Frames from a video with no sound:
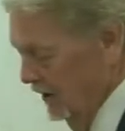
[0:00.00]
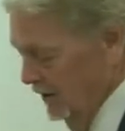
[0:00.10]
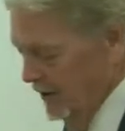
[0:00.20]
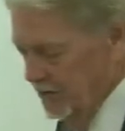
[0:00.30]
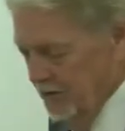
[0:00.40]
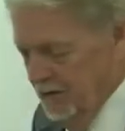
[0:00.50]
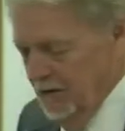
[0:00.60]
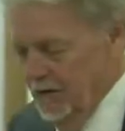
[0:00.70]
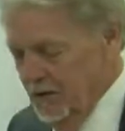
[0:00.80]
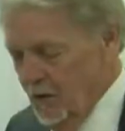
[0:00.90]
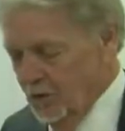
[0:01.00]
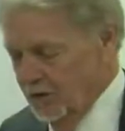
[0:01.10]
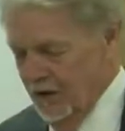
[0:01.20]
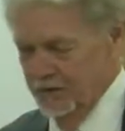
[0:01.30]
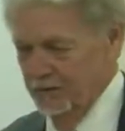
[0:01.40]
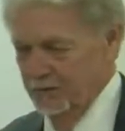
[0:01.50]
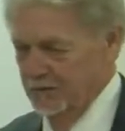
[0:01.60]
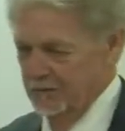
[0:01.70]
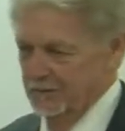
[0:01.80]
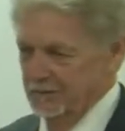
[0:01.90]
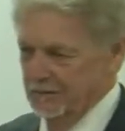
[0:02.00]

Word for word: uh, in, in the Old Testament.